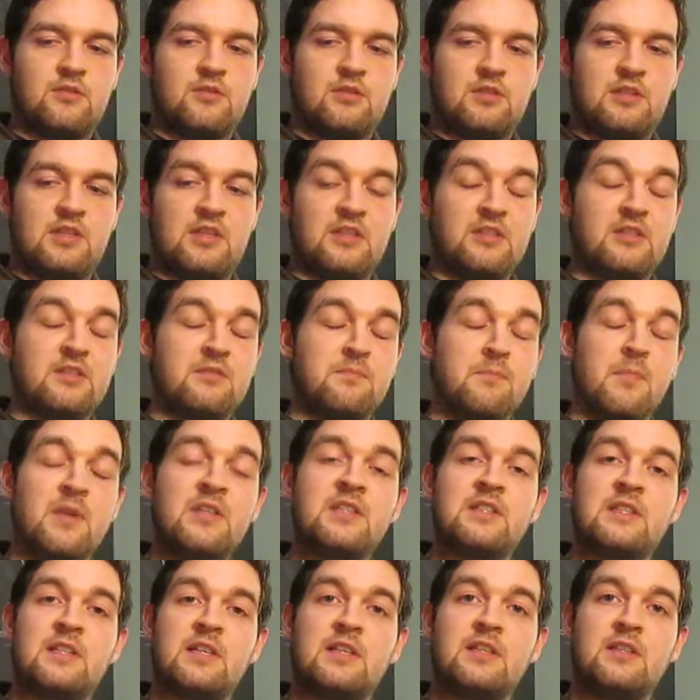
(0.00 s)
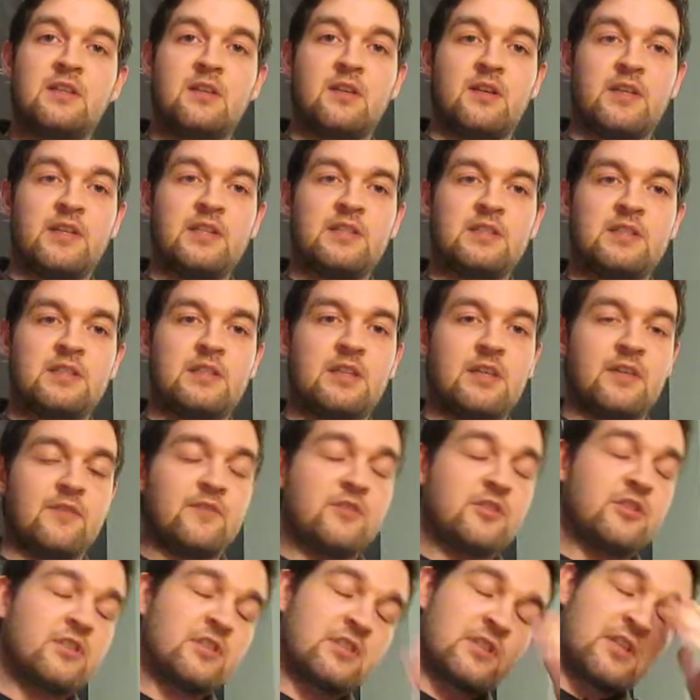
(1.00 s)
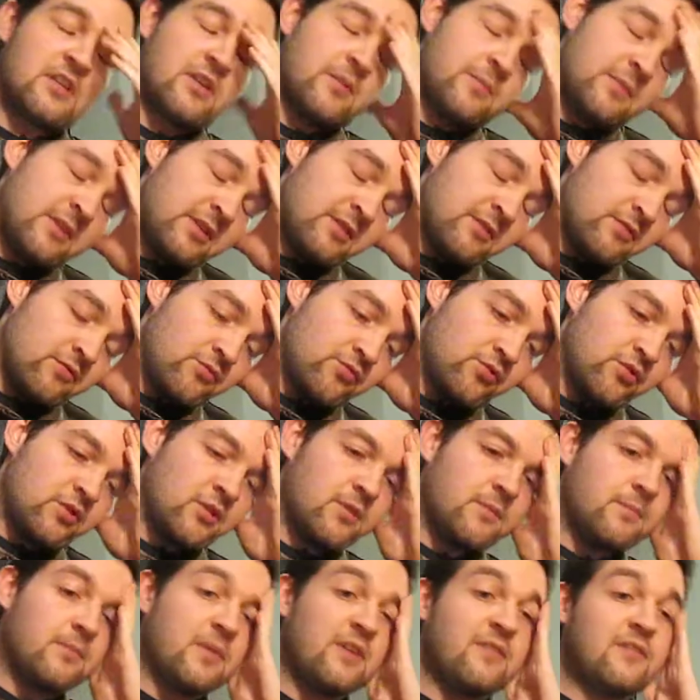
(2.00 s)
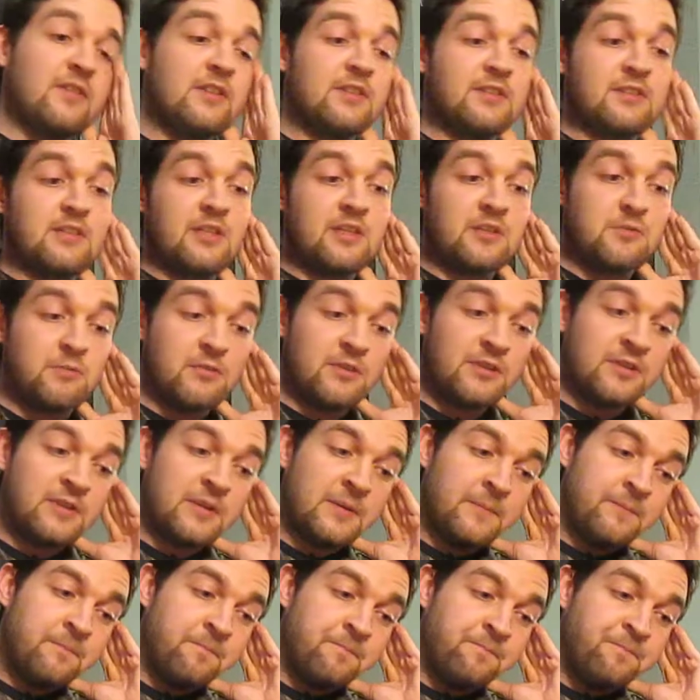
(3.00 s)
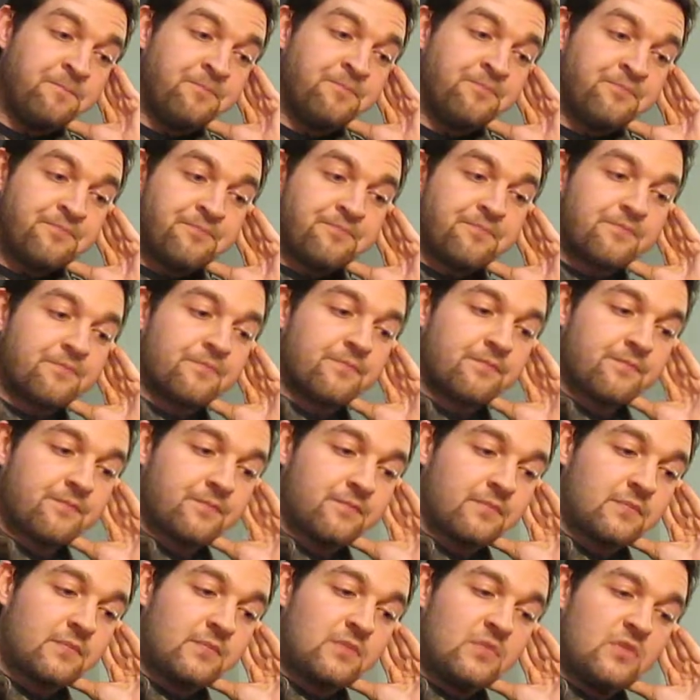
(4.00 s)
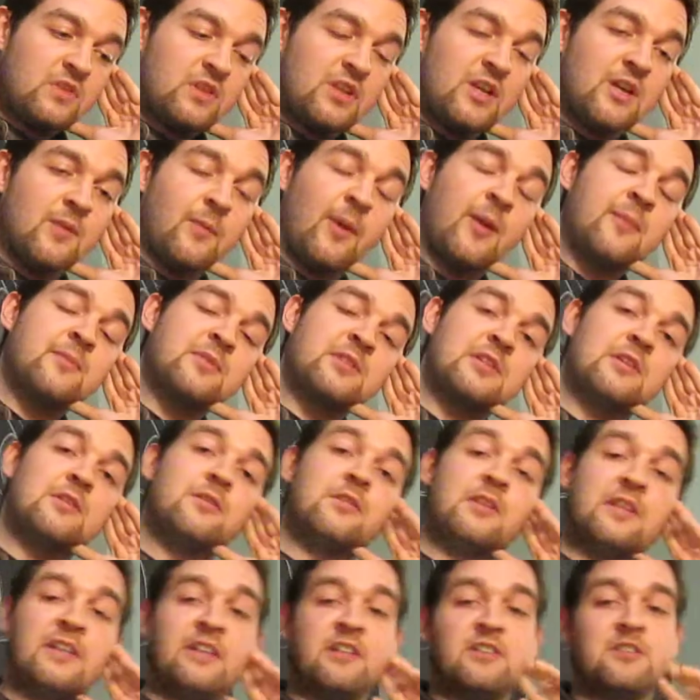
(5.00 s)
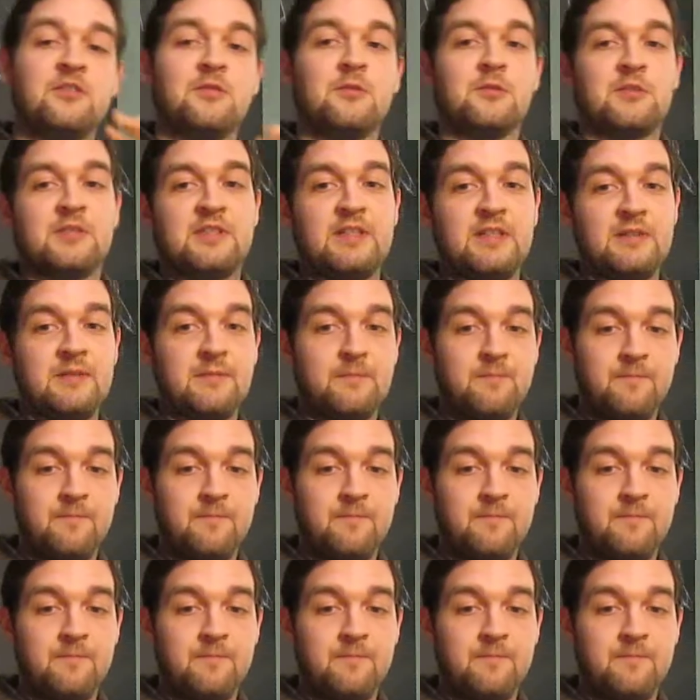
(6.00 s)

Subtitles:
It's Monday night today. I've just come in from my first day's work. I'm absolutely exhausted.